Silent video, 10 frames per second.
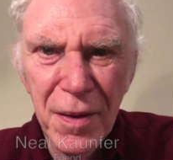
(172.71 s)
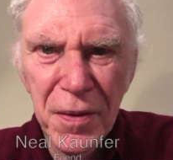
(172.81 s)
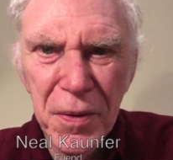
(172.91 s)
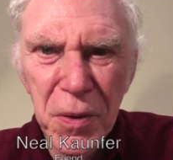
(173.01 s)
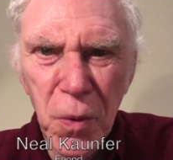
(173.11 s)

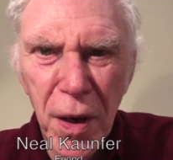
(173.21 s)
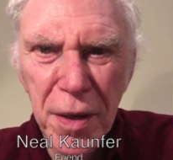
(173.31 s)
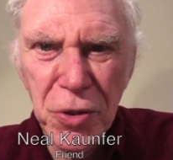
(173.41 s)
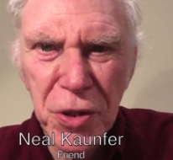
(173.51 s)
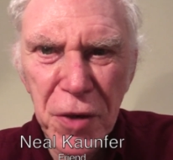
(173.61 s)
And there you
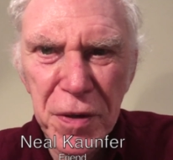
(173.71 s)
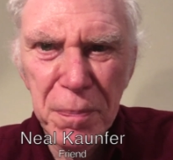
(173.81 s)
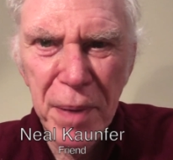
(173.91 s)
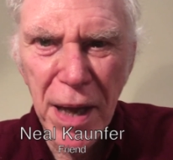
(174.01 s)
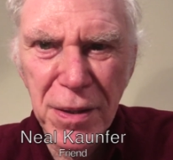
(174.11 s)
are,
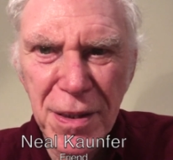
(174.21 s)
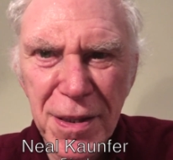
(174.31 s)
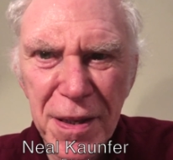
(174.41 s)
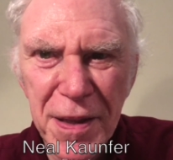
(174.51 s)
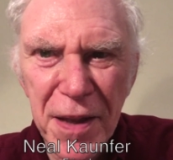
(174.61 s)
Jerry,
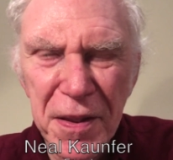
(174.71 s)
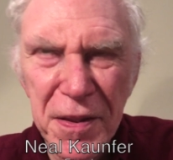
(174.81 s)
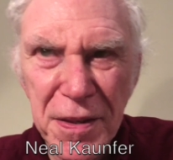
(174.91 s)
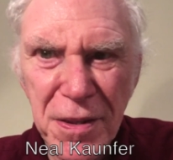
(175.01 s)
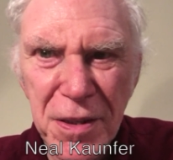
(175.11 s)
balancing that
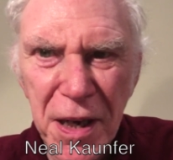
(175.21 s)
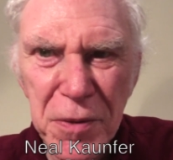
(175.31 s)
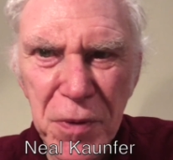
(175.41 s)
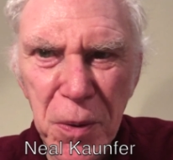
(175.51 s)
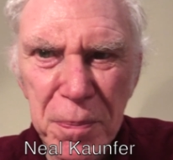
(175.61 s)
thin
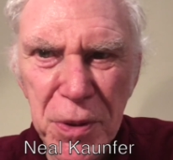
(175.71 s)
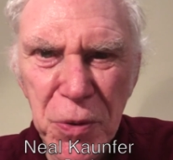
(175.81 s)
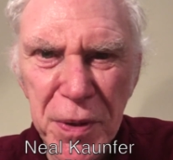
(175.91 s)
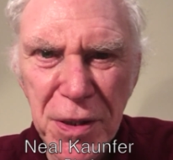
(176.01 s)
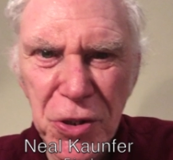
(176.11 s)
tightrope
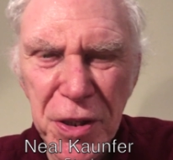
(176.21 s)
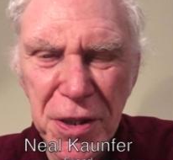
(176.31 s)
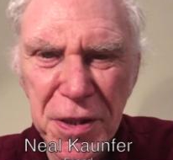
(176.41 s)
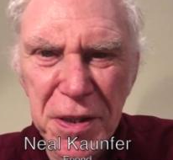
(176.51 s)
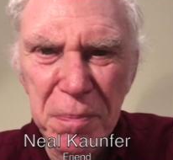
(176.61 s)
between
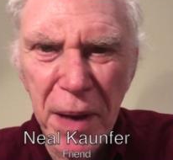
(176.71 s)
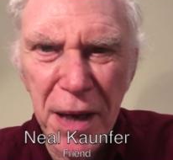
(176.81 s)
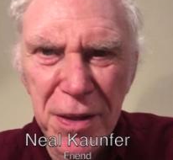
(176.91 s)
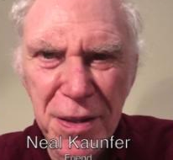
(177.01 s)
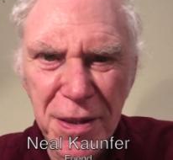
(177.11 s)
genius and
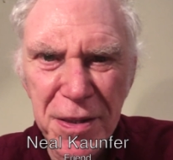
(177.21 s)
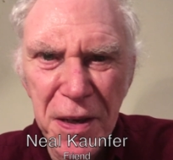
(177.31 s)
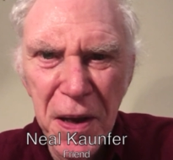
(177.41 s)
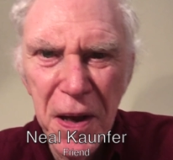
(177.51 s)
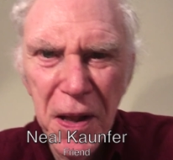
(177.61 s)
madness.